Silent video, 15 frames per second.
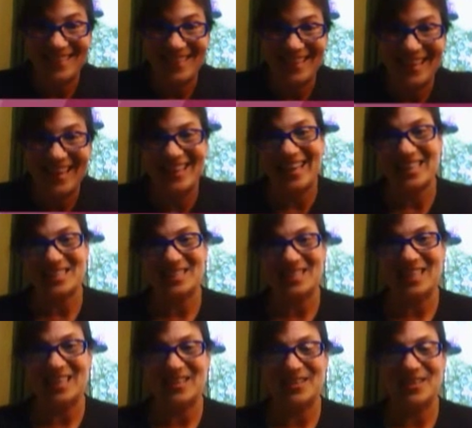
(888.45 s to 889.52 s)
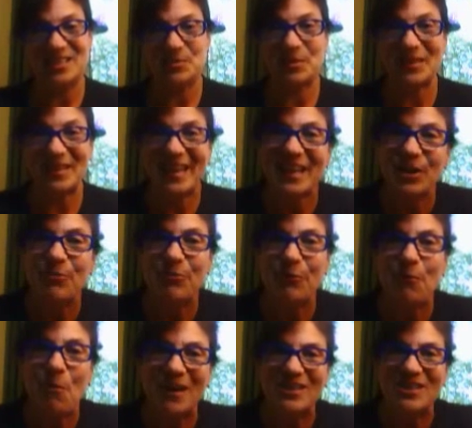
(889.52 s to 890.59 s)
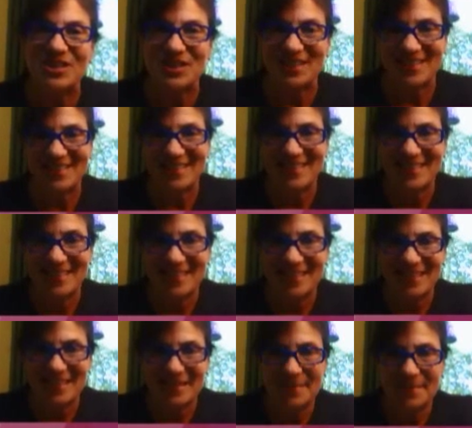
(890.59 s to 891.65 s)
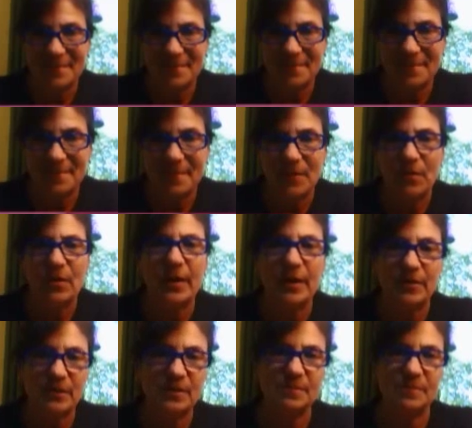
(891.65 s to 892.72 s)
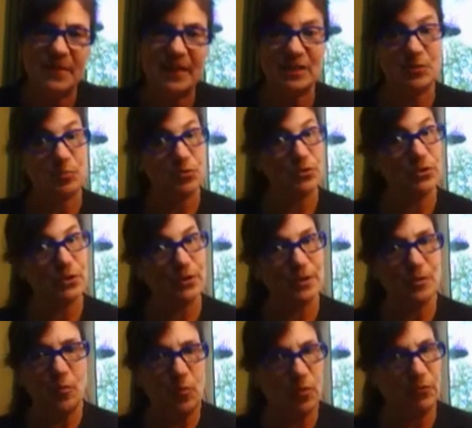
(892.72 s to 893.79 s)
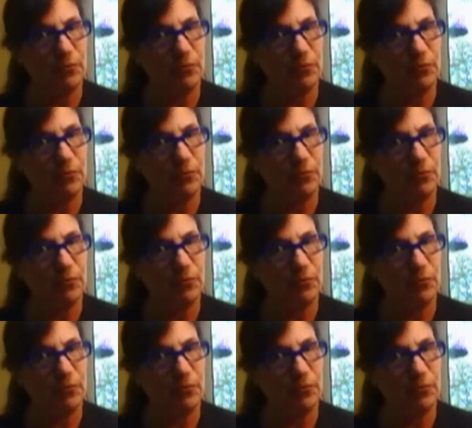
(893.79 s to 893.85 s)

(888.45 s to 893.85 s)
And that's the end of this one. Thank you for watching. Yes, that's Bruiser. We'll